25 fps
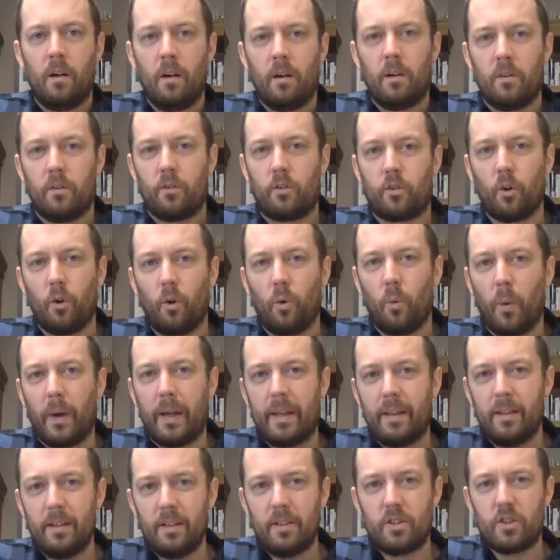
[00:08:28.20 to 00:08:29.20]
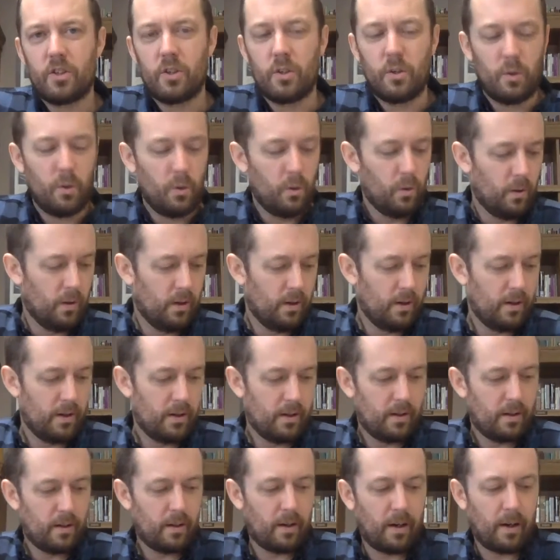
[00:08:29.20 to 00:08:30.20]
So when did you
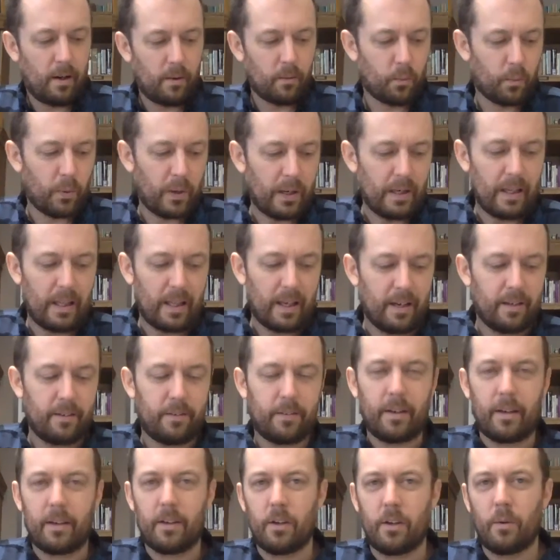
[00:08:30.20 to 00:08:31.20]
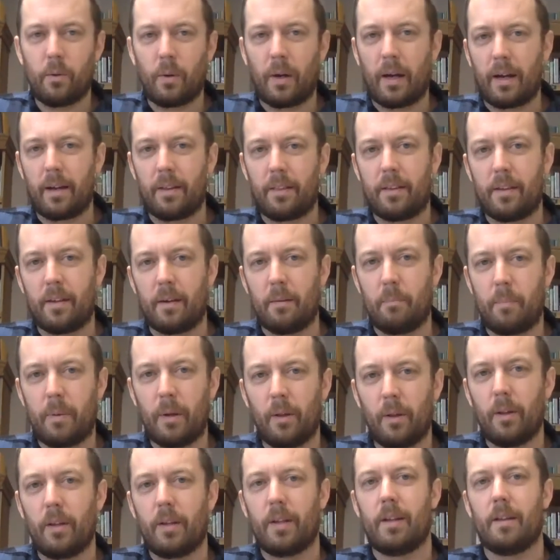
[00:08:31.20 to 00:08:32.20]
realize that you had the
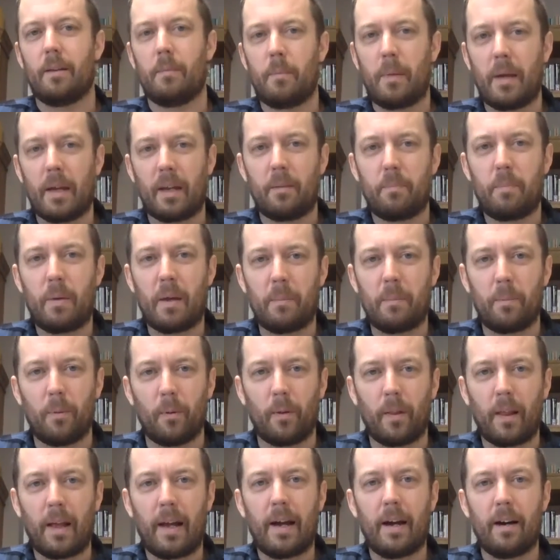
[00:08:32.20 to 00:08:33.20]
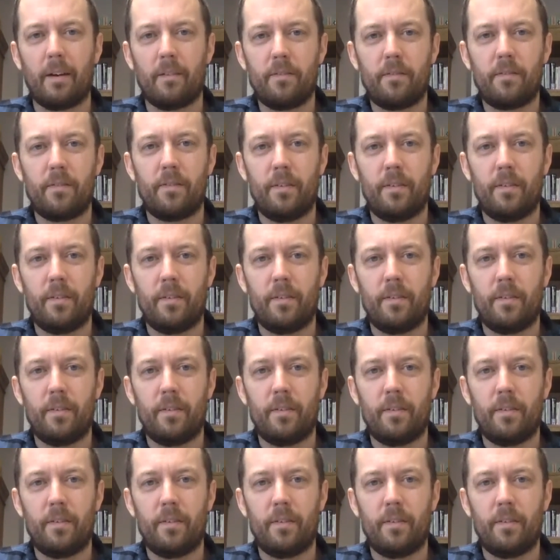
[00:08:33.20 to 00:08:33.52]
ability to make people laugh?